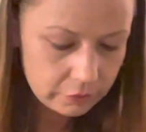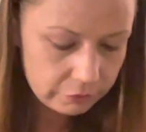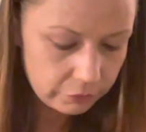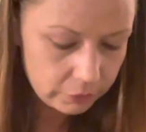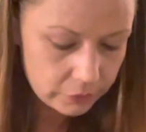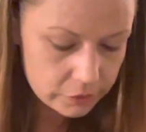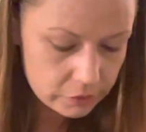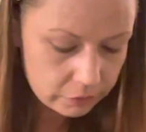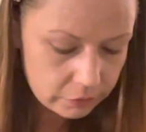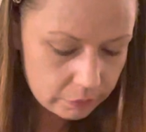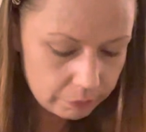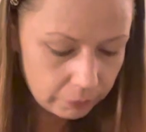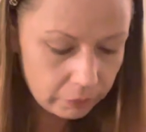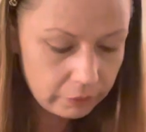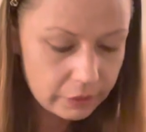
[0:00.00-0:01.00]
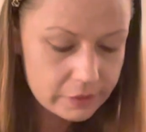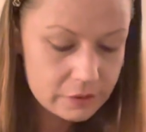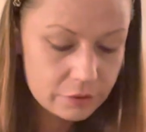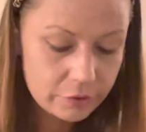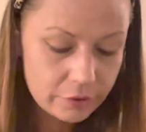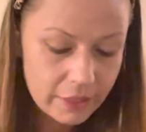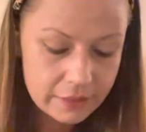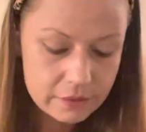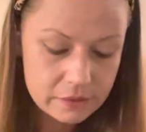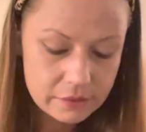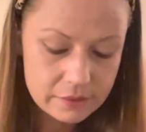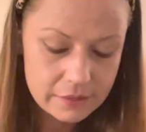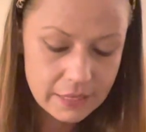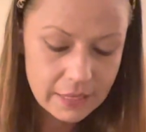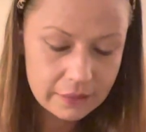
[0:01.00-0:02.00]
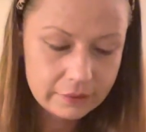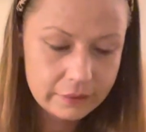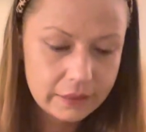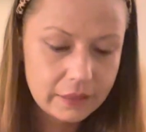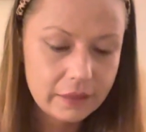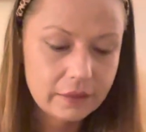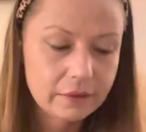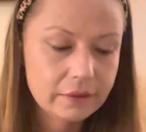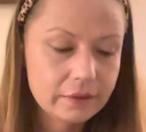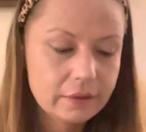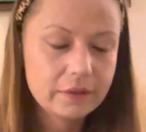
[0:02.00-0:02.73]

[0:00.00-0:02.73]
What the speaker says: Focus on the progress, strengths, exactly.